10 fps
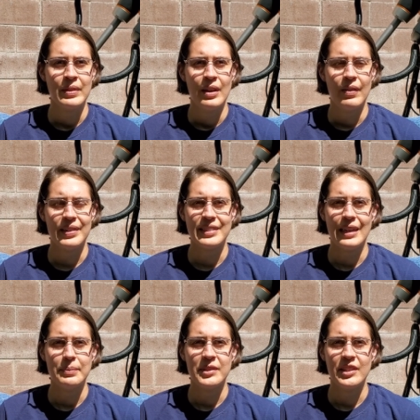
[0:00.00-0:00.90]
A lot of
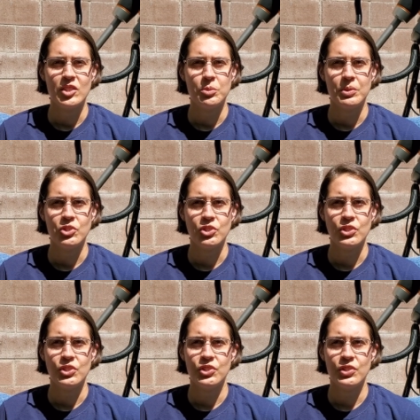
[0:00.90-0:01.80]
times the
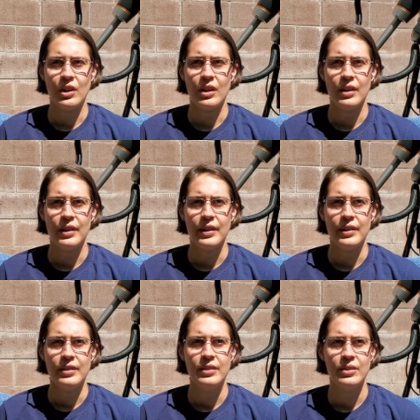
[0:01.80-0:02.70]
exposures
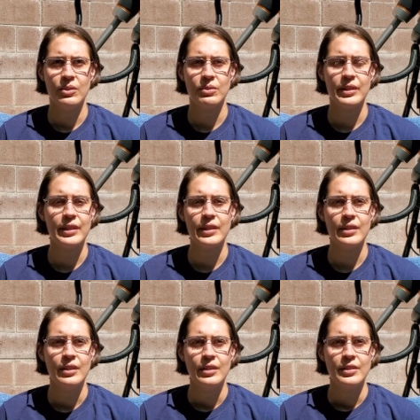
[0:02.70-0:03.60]
are only
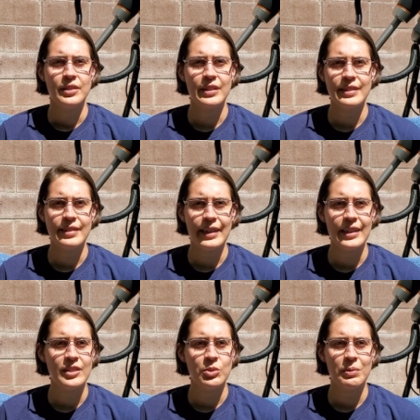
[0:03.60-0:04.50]
30
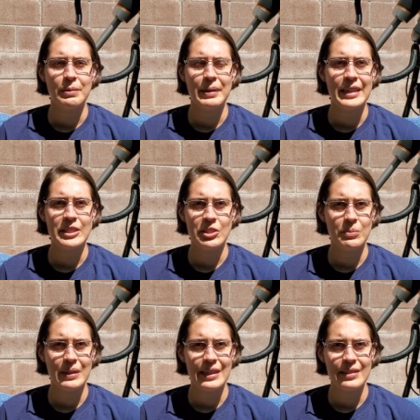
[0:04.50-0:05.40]
seconds, 1 minute, 2
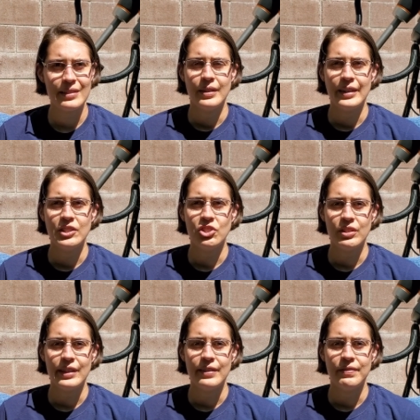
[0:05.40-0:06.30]
minutes, not
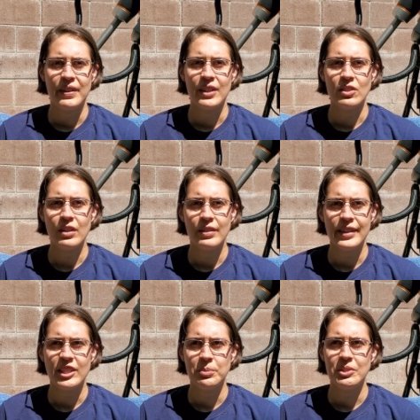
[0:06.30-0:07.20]
usually very long
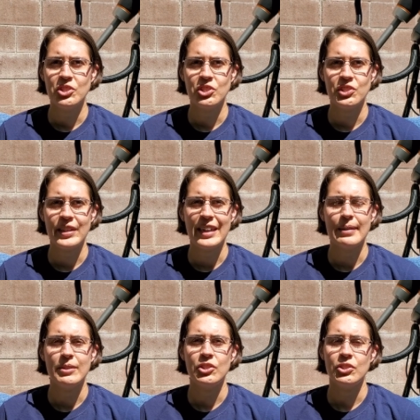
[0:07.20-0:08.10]
exposures like I
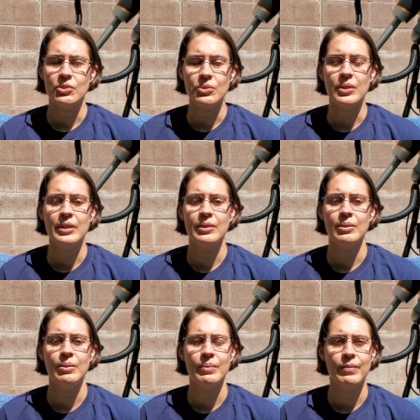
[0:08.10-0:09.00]
would do
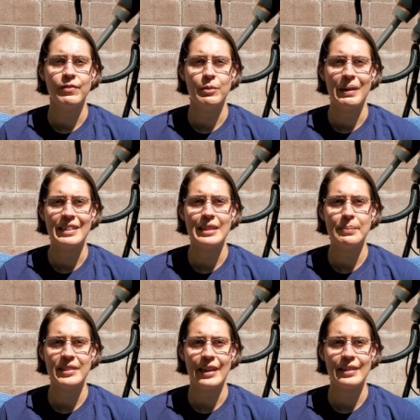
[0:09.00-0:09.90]
for my deep
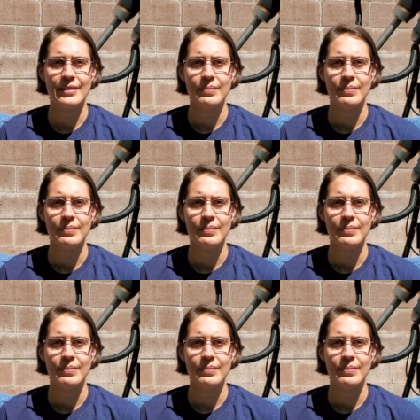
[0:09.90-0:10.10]
sky.